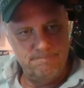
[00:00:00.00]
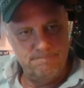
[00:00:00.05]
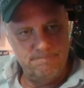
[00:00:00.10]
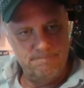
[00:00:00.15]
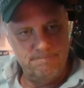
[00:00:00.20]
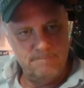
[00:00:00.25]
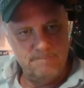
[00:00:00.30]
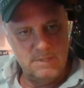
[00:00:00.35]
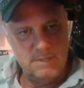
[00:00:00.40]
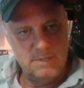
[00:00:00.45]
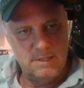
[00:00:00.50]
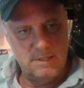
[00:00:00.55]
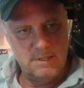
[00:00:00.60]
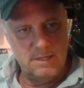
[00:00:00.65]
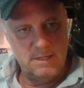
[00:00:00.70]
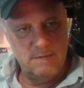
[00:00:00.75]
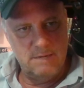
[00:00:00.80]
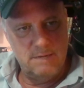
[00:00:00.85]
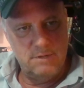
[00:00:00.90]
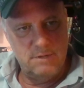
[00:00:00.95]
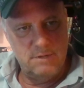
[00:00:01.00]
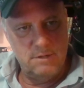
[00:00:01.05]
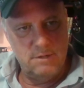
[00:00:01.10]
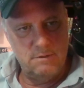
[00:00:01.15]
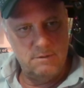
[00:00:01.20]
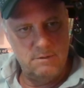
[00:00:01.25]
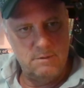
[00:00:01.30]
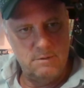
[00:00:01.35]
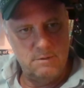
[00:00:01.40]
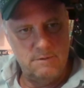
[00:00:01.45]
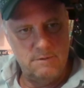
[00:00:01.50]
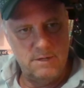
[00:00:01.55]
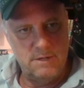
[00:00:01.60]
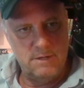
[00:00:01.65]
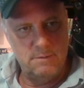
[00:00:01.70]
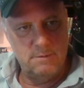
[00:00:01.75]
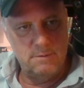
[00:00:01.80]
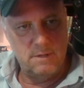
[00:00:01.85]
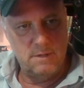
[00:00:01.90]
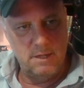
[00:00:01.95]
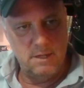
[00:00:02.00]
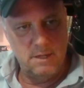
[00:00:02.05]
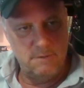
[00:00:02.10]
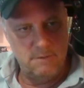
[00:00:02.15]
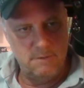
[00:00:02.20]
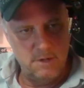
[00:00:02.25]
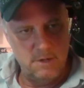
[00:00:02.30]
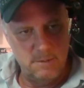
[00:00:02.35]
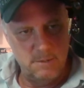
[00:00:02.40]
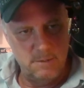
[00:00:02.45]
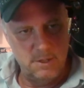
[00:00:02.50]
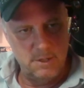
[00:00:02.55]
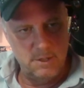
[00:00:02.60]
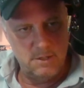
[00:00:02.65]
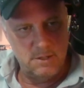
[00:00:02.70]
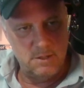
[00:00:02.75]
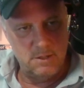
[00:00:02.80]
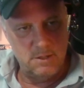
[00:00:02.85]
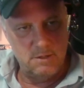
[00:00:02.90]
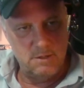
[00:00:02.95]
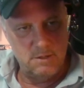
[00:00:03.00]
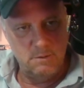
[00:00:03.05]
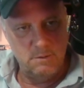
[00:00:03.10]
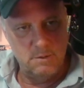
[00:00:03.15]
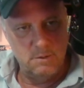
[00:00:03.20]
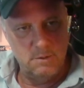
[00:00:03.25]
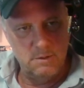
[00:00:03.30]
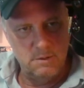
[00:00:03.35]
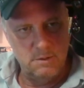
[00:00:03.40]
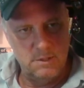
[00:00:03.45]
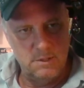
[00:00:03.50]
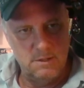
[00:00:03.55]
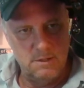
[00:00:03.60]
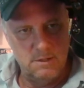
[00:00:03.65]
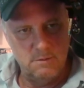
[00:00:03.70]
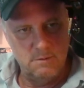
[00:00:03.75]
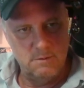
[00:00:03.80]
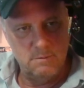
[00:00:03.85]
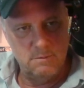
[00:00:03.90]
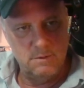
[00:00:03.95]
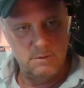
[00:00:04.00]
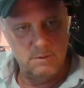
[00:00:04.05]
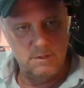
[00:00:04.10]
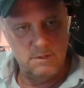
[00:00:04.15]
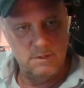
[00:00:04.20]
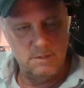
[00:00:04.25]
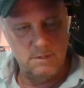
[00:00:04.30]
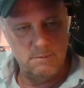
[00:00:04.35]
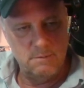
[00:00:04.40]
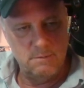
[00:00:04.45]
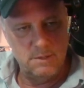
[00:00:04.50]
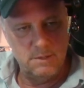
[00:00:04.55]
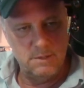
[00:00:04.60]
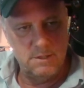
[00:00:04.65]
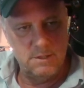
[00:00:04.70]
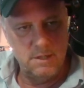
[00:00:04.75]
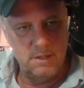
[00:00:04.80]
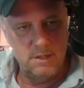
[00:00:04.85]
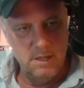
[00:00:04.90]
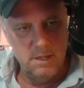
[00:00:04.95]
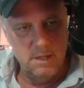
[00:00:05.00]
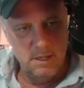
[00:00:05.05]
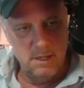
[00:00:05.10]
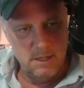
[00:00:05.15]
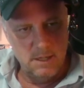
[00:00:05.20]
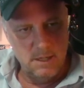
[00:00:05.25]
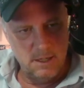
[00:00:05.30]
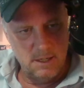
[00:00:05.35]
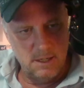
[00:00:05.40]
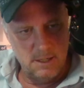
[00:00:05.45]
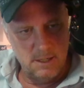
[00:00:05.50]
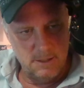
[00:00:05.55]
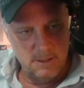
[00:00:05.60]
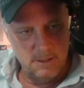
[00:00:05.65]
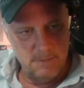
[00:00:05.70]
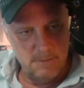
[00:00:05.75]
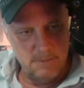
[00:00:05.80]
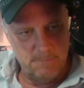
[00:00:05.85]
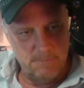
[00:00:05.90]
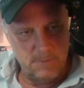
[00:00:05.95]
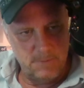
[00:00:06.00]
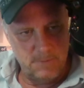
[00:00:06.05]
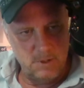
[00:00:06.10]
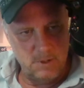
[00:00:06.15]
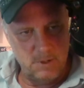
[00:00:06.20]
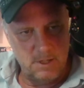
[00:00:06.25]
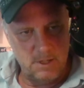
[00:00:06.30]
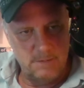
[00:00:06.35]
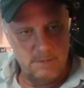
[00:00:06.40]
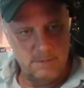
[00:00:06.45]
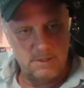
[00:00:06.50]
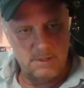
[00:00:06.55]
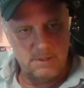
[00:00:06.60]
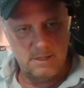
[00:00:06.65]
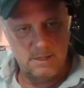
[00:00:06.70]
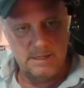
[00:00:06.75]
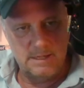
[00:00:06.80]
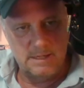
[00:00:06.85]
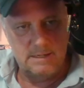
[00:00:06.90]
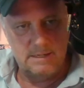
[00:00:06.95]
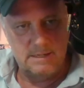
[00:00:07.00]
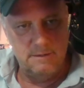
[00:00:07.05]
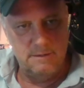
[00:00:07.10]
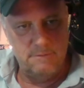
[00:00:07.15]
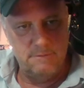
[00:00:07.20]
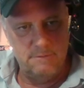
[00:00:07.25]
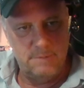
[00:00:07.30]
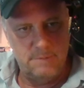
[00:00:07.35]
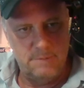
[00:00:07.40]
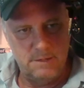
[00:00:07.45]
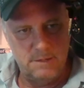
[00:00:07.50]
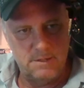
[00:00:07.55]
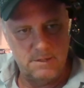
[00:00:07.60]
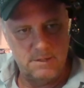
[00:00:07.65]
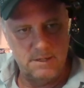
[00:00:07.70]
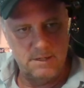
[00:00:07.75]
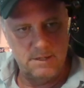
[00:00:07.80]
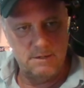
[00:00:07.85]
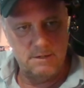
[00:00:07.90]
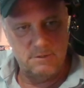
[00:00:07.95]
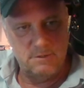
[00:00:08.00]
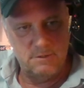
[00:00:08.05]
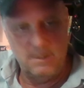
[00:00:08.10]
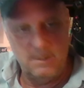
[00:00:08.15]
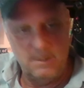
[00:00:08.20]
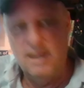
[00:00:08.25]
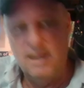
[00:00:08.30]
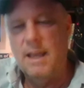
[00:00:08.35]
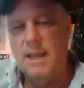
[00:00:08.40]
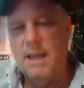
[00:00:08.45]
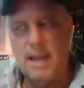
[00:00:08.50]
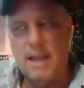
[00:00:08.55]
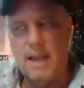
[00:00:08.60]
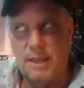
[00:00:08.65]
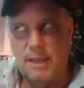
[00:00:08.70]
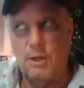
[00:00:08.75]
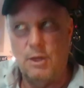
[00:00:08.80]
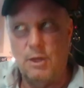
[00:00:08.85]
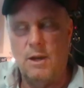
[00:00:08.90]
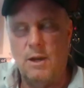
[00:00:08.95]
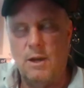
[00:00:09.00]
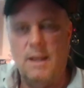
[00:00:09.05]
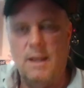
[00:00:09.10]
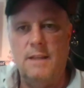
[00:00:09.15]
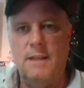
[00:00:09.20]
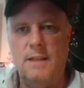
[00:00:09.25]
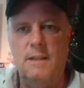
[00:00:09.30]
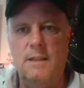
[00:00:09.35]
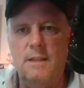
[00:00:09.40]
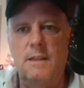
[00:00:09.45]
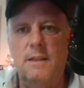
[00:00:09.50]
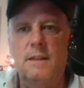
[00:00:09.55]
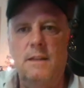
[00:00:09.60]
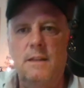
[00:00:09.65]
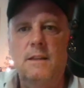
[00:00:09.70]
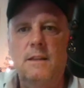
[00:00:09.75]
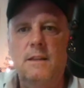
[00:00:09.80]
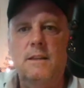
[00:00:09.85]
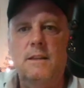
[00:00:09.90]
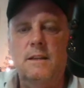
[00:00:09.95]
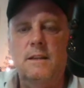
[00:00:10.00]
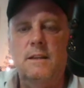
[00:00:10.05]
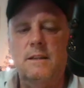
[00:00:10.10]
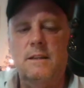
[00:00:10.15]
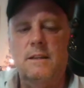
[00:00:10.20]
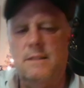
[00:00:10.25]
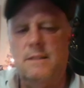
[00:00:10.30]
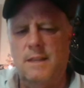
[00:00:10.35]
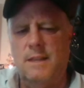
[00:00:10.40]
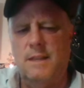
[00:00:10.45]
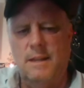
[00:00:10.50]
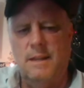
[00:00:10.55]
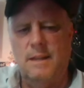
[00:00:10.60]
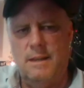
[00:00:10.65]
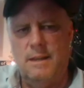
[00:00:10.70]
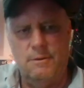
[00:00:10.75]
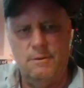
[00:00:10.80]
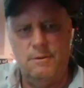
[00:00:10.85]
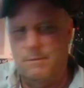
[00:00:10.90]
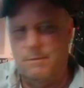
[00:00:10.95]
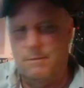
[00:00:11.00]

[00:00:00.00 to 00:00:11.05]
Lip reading: gave a share to Twitter, Facebook. Thank you very much. New World's on Old Time Religion. Autonomous Collective, Patrick sent out a tweet. I thought I did send out